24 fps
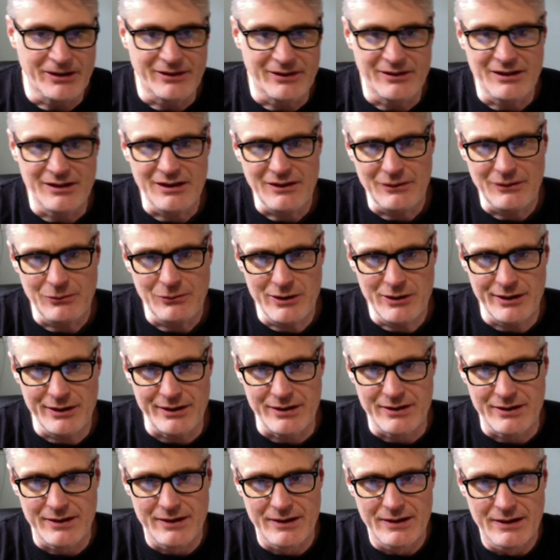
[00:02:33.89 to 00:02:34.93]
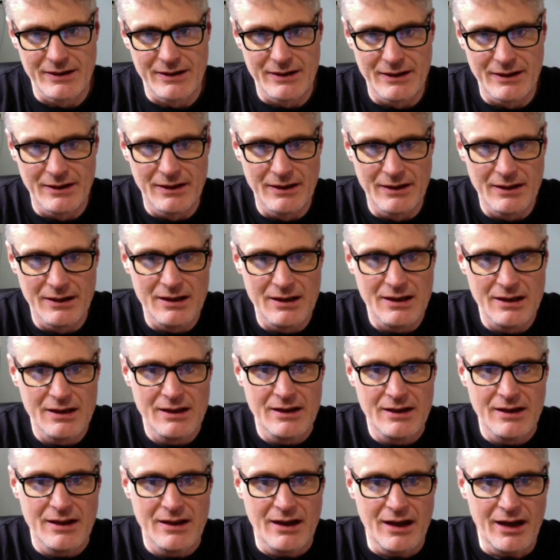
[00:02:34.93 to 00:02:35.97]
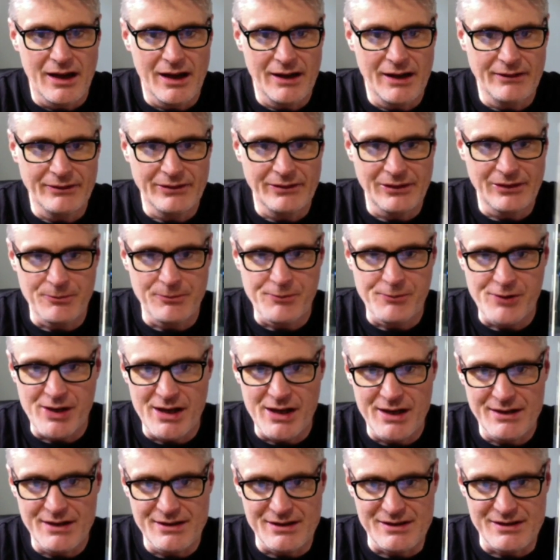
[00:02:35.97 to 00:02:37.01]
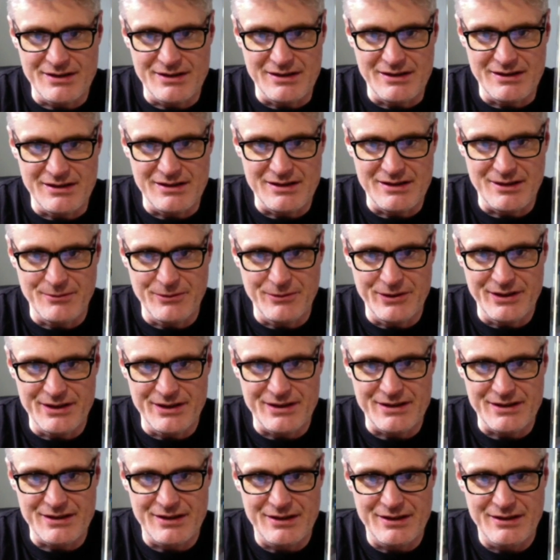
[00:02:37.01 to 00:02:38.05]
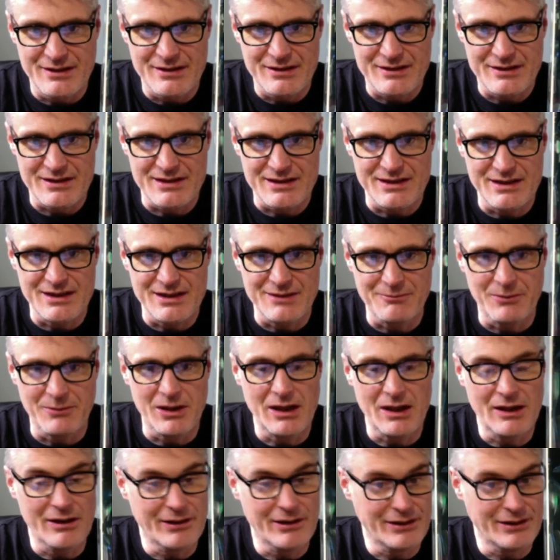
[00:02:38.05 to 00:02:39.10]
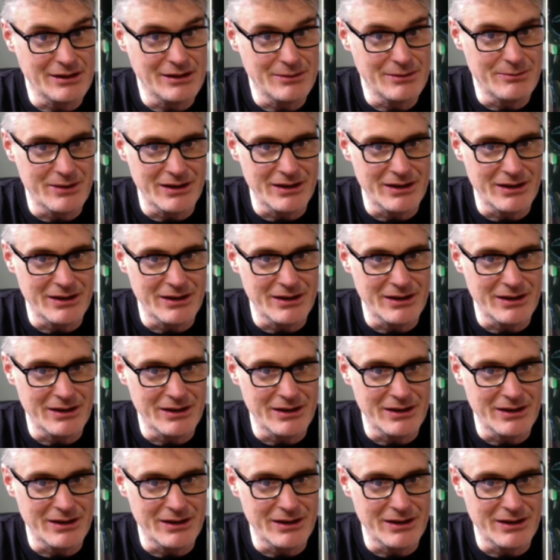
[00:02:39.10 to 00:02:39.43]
This one, I was surprised to see some of this sneak by on eBay